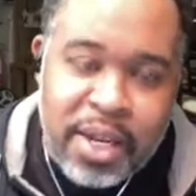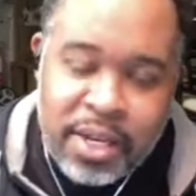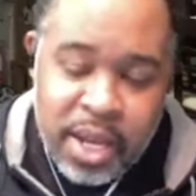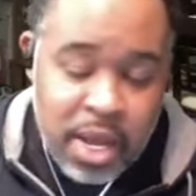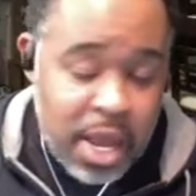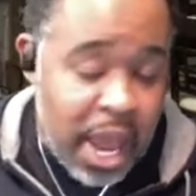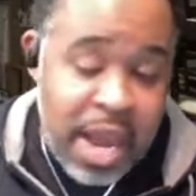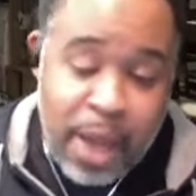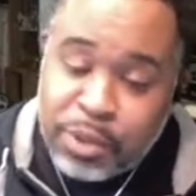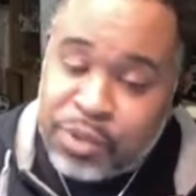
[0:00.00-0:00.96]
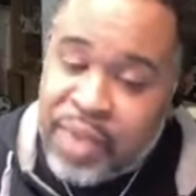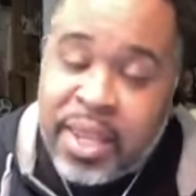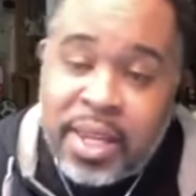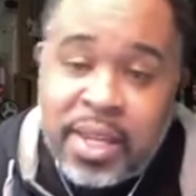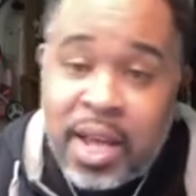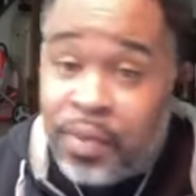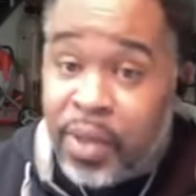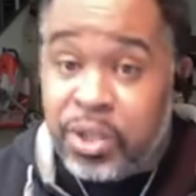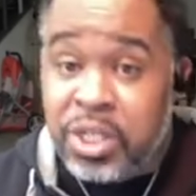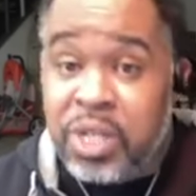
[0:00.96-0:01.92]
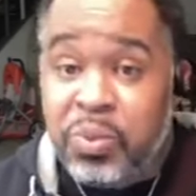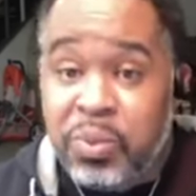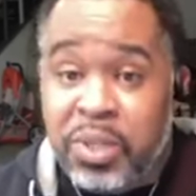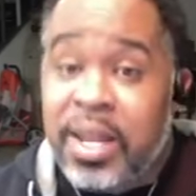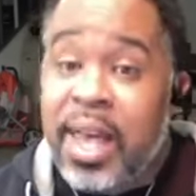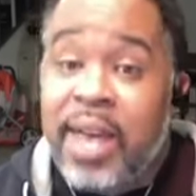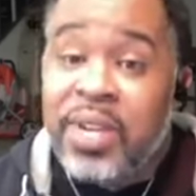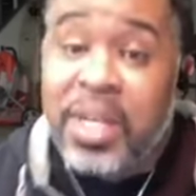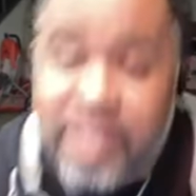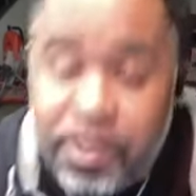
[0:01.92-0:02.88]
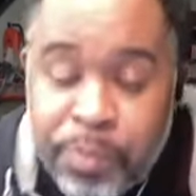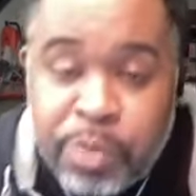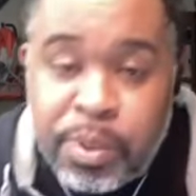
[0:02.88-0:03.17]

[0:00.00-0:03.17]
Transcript: And and I was thanking God that she didn't have any symptoms,